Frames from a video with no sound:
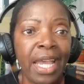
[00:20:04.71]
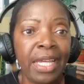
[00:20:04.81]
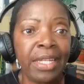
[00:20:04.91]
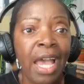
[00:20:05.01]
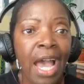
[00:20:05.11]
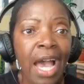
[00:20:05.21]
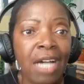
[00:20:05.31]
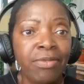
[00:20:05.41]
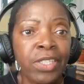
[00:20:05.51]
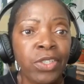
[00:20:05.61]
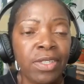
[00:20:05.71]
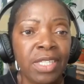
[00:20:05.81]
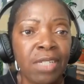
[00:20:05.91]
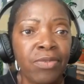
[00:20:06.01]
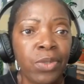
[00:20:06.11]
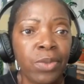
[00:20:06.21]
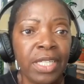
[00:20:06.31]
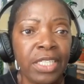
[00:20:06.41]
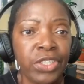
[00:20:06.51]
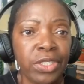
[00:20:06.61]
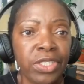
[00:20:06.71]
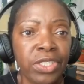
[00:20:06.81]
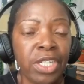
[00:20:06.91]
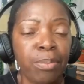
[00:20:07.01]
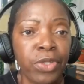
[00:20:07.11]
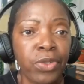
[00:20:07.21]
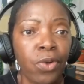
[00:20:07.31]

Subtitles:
and having to leave the relationship,